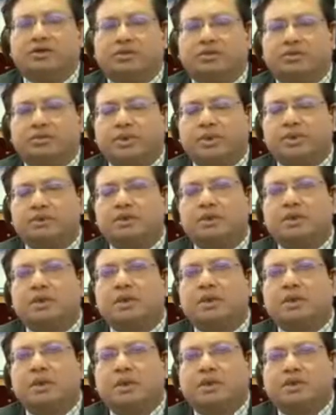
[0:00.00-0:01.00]
equipments.
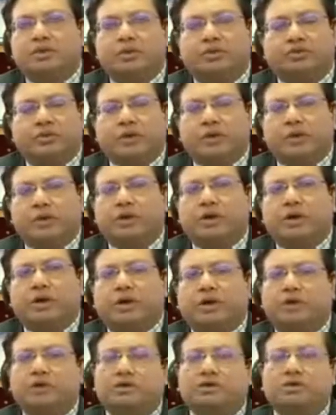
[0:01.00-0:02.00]
So we
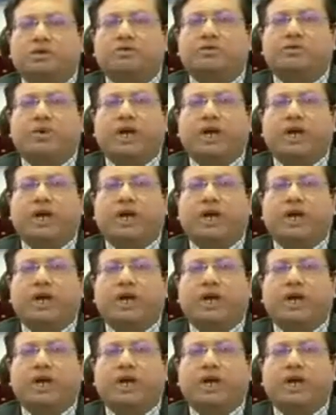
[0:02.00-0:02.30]
all to